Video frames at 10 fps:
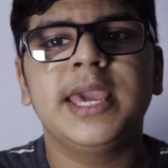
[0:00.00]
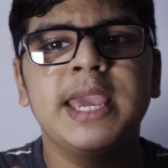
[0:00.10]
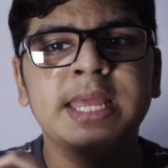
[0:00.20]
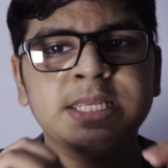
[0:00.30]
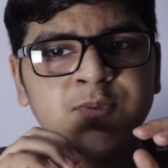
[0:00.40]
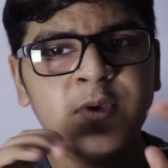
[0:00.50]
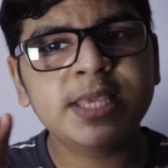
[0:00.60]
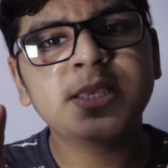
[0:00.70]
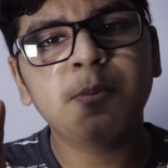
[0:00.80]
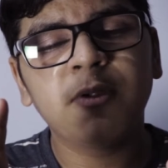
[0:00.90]
It is
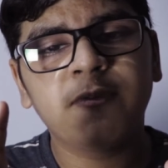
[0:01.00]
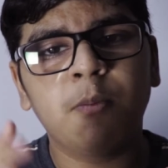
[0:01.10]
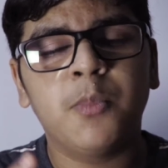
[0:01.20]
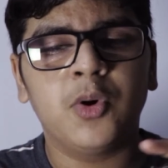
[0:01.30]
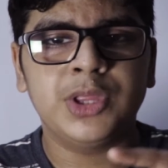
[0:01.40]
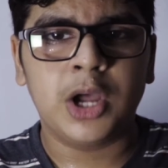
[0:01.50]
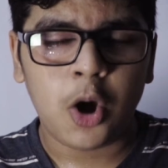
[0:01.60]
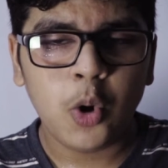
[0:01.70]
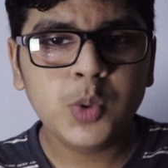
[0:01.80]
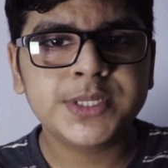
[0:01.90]
very simple for both the
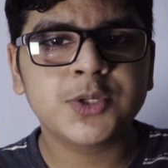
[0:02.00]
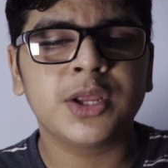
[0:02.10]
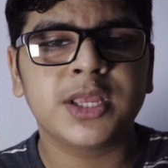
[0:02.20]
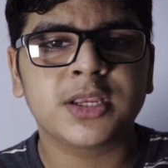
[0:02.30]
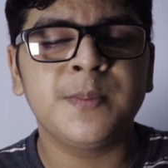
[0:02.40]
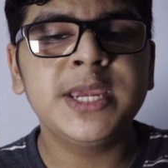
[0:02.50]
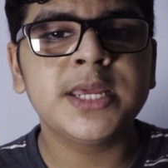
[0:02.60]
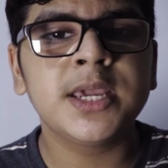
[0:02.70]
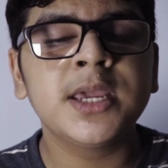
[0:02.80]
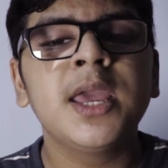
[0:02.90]
host to conduct a
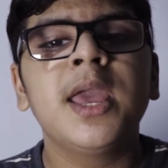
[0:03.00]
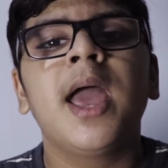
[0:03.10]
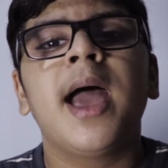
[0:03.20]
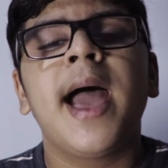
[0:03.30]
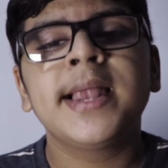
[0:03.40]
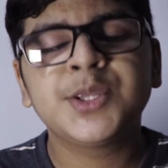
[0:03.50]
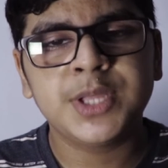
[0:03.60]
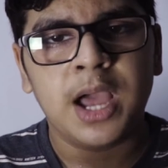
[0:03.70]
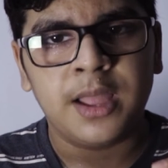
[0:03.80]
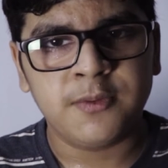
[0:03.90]
meeting and to
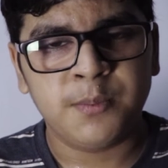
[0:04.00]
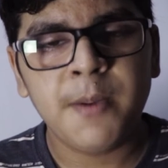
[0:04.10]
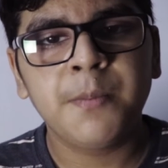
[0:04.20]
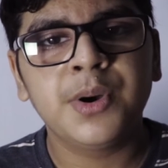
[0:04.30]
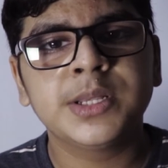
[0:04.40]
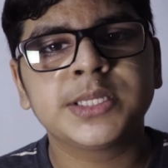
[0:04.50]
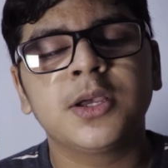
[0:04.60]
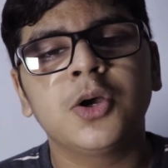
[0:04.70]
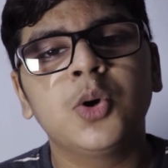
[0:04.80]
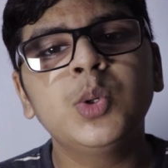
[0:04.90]
the other
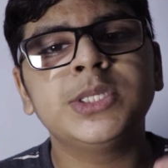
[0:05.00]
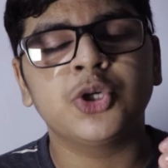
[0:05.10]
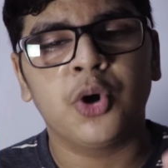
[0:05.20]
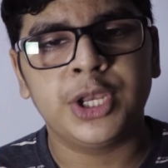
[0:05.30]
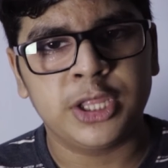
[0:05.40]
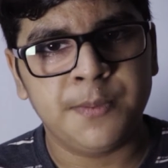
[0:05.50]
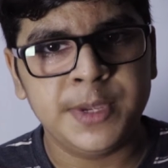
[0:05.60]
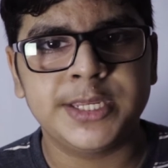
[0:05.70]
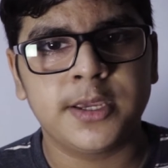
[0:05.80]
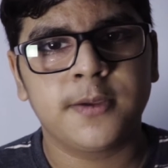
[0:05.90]
members who is joining the
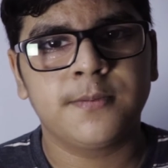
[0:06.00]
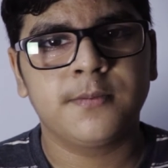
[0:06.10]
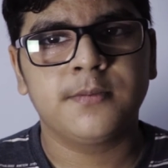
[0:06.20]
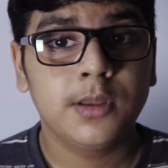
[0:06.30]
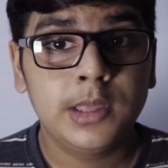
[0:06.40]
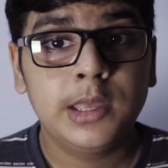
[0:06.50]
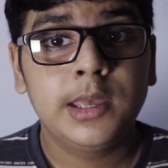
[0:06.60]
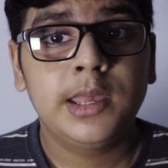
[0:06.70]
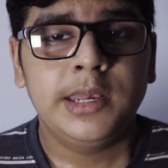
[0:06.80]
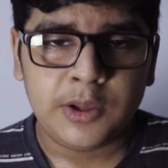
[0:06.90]
meeting.
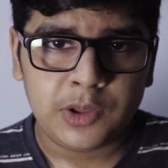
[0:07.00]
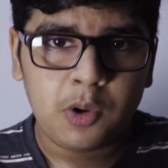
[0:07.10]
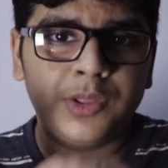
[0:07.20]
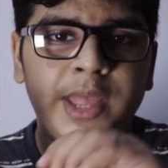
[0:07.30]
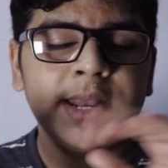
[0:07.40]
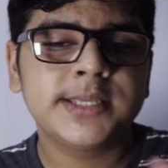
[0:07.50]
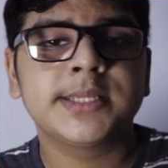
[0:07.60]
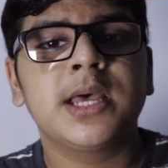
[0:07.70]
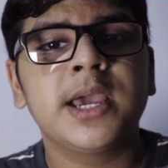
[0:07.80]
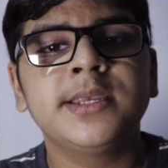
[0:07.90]
Now that all that is
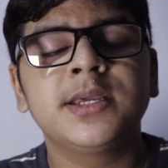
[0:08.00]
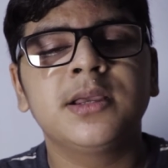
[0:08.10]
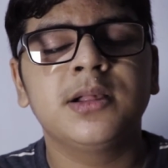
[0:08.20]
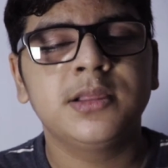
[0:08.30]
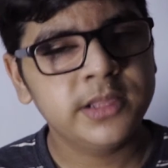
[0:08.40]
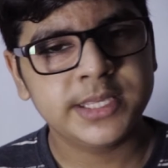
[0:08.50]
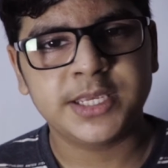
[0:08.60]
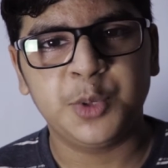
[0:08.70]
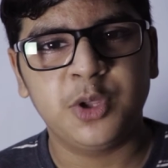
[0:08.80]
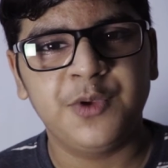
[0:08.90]
aside, let's
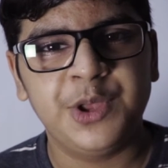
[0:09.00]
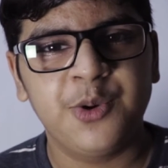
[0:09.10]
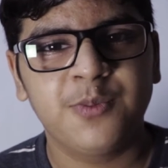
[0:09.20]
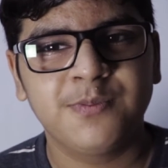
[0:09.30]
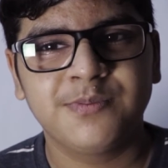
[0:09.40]
jump into the video.